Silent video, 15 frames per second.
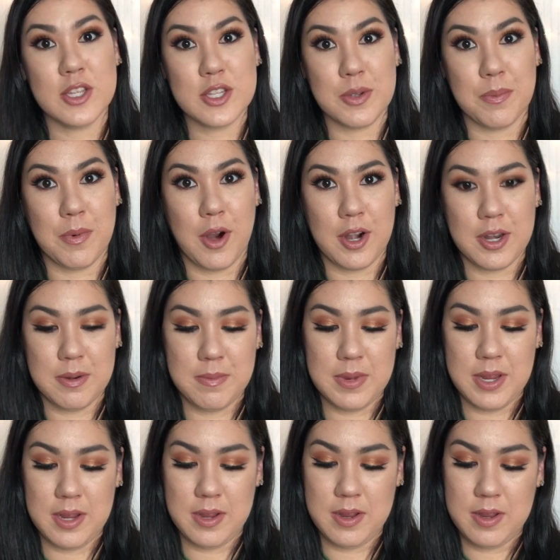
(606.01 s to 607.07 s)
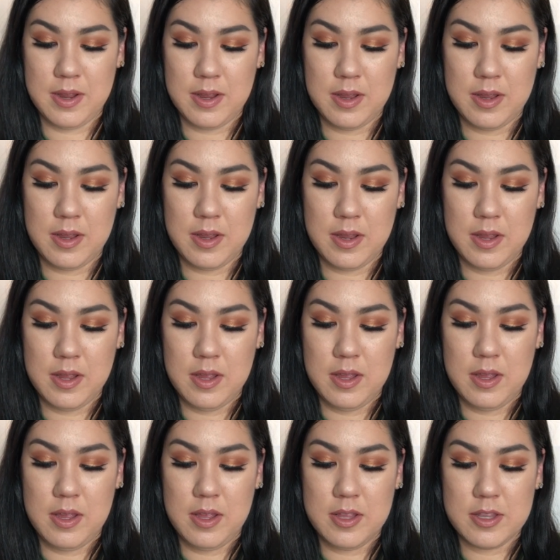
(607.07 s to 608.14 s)
So pardon me.
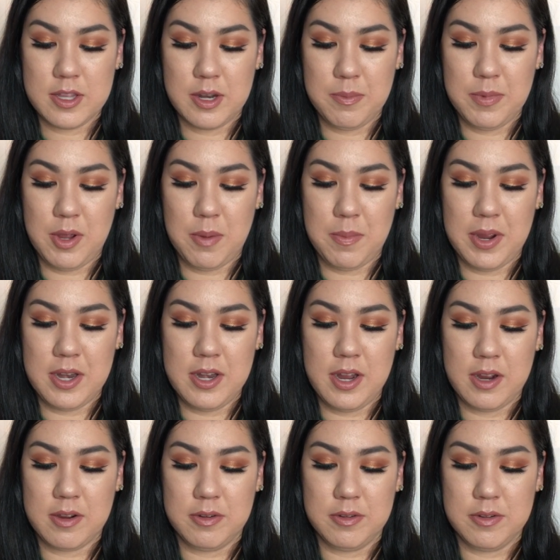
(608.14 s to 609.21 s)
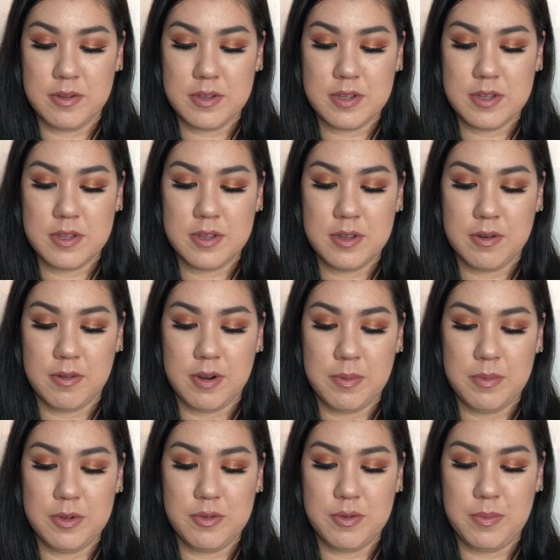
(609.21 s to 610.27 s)
It's going to be on my knuckles, or
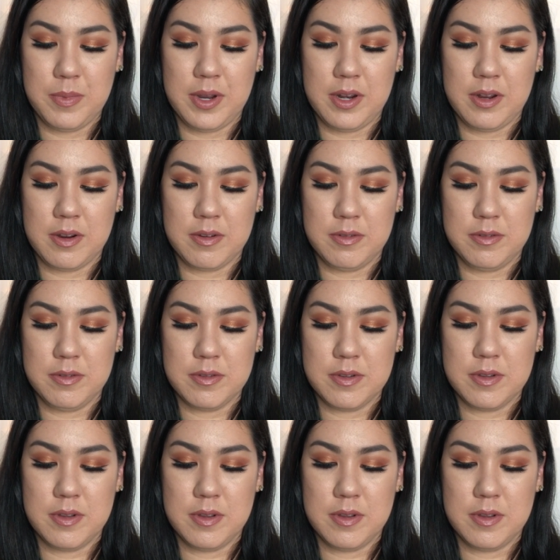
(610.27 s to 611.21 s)
in between my knuckles.